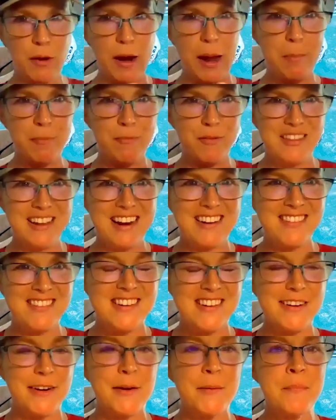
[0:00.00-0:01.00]
wrap for the next
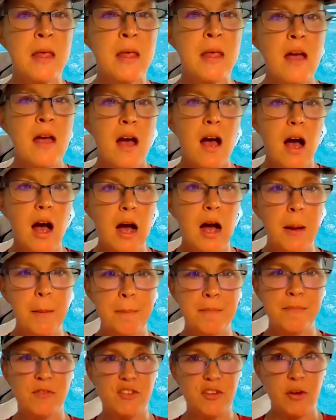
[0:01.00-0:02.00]
year.
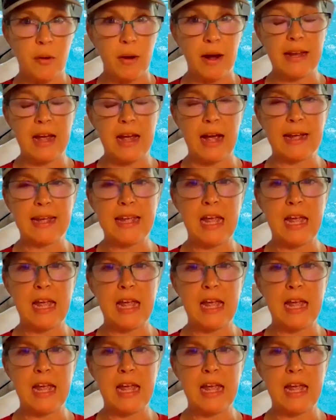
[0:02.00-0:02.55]
So I